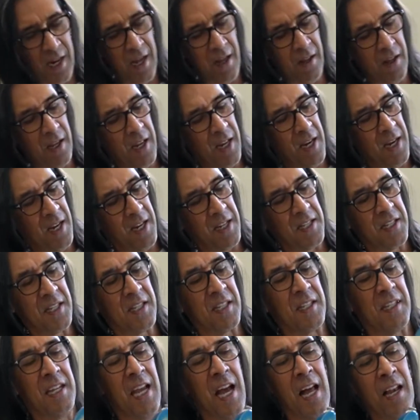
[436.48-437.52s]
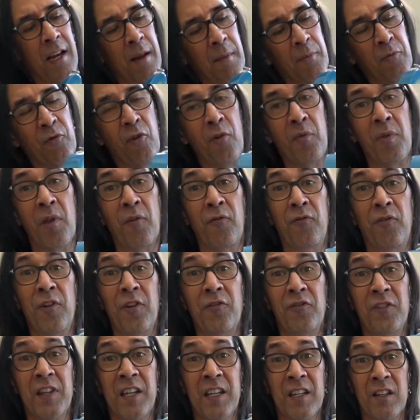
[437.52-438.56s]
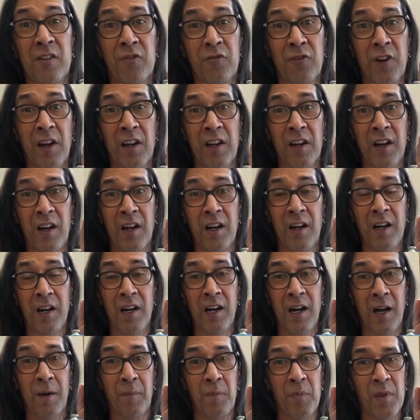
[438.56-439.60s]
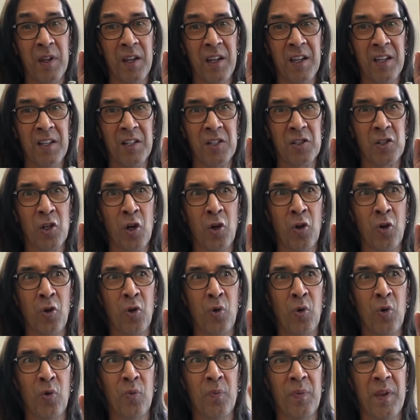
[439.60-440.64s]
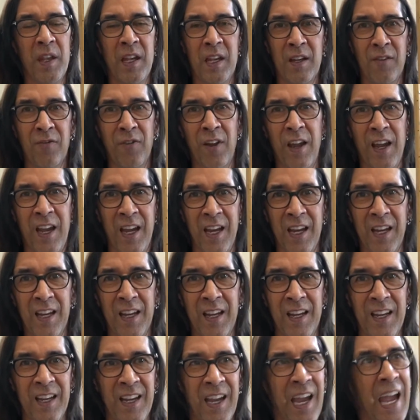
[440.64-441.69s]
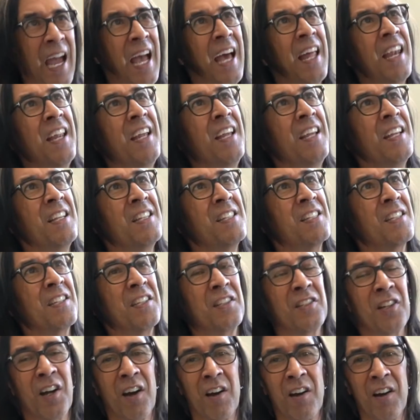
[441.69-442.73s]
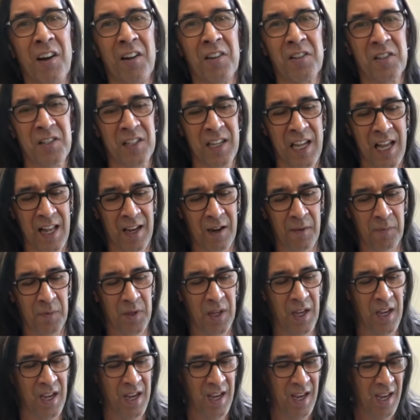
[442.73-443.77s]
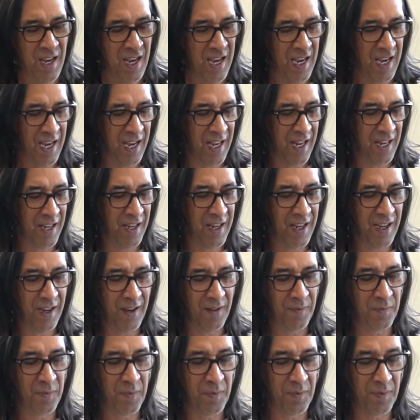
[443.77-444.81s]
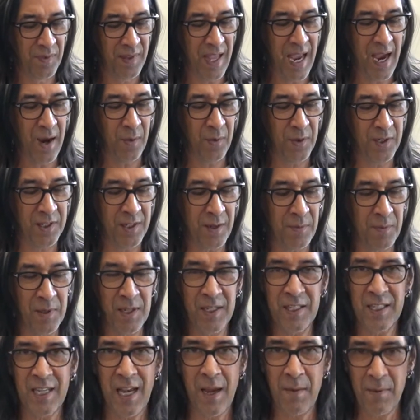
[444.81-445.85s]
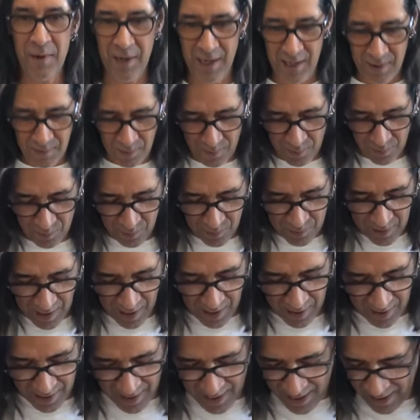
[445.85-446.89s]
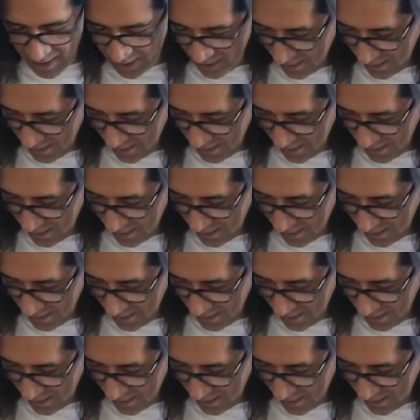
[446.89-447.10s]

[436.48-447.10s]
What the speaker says: out. It is scalloped from the 15th fret up. So Yngwie had his guitar all scalloped, and that was something Sammy had done, and